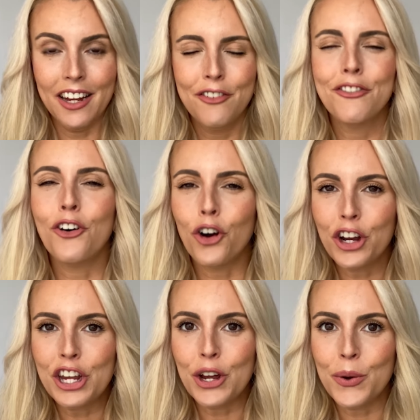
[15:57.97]
for
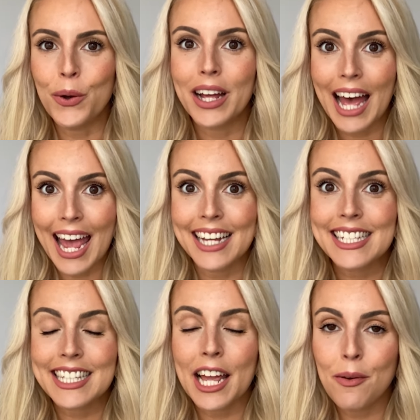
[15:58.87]
you.
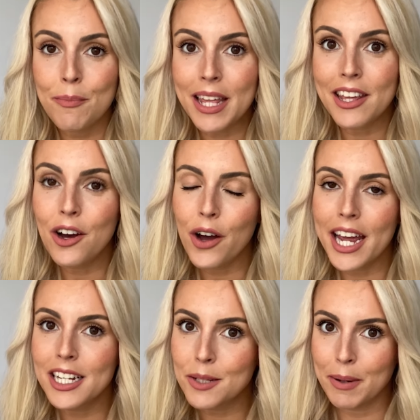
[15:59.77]
Este video
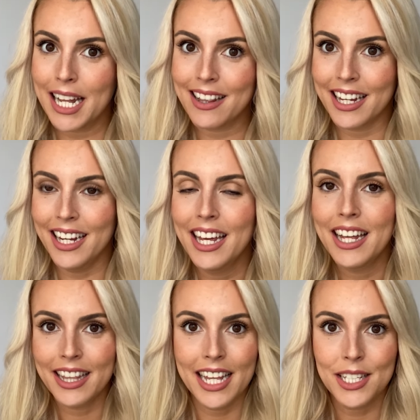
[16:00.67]
es para ti.
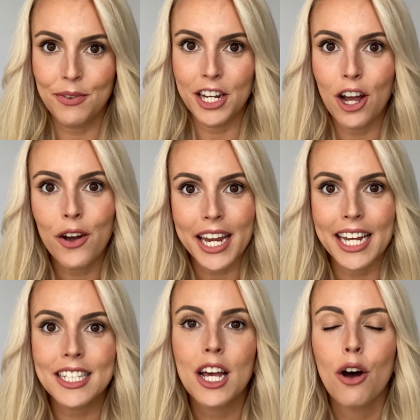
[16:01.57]
This video is